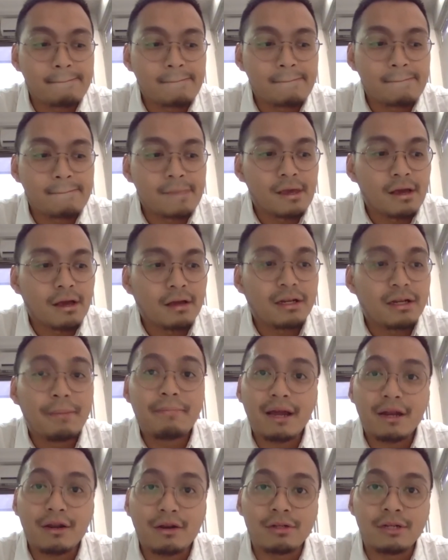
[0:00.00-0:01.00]
demand
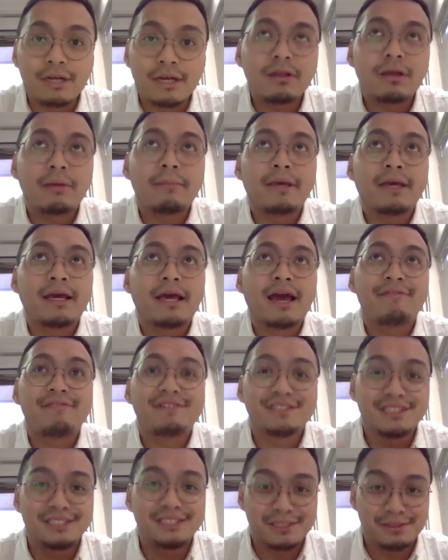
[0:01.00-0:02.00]
on it. Ever
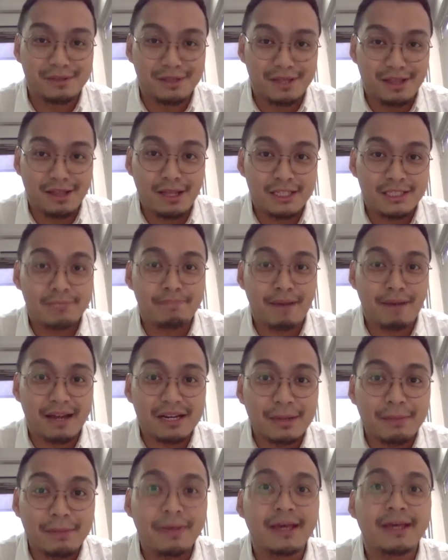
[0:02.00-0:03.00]
since this
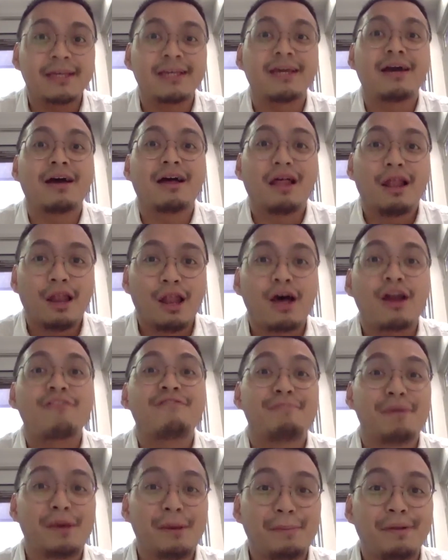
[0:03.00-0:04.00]
pandemic, a lot of
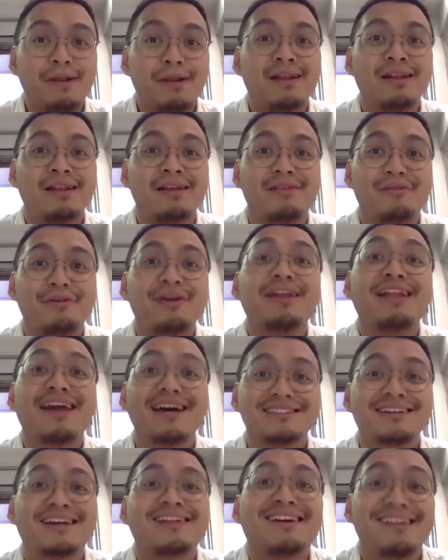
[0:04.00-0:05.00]
people realize
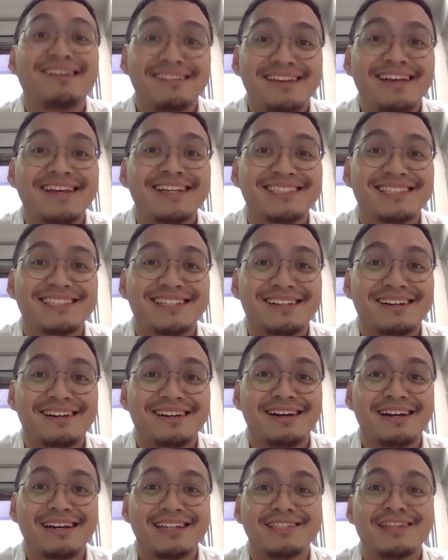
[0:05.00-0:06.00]
that healthy is a
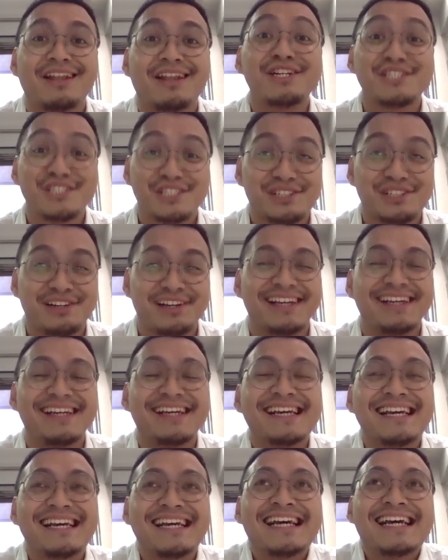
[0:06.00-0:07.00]
luxury.
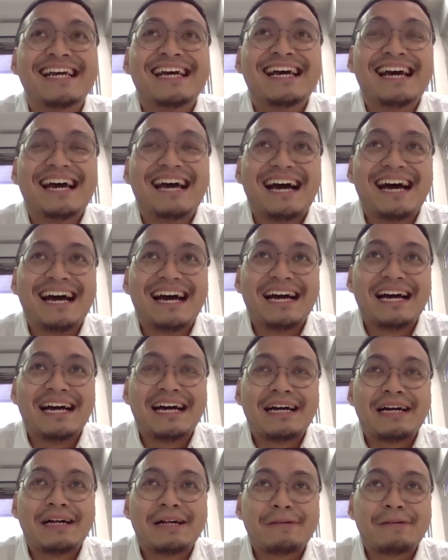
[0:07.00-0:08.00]

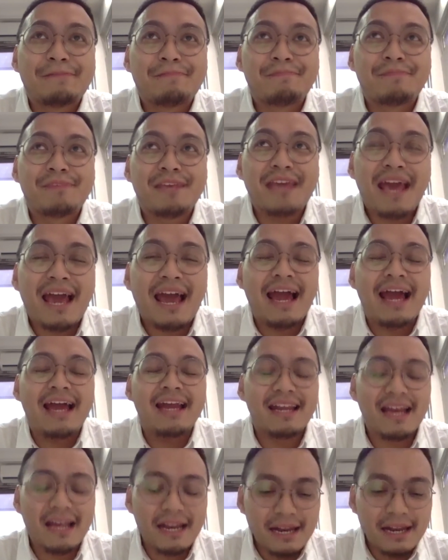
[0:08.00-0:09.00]
Yeah, and
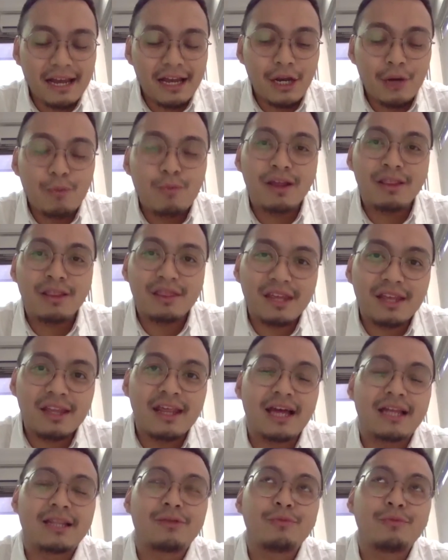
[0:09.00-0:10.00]
then one thing
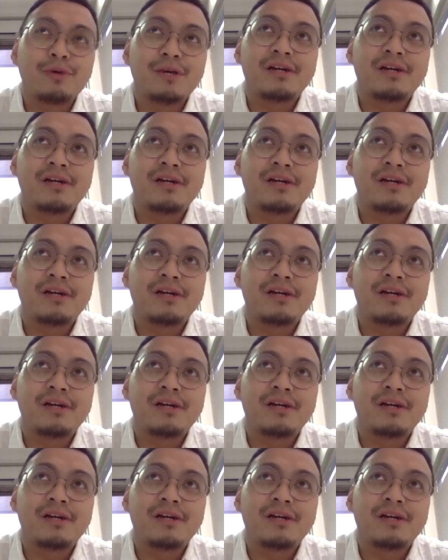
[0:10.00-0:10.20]
that we are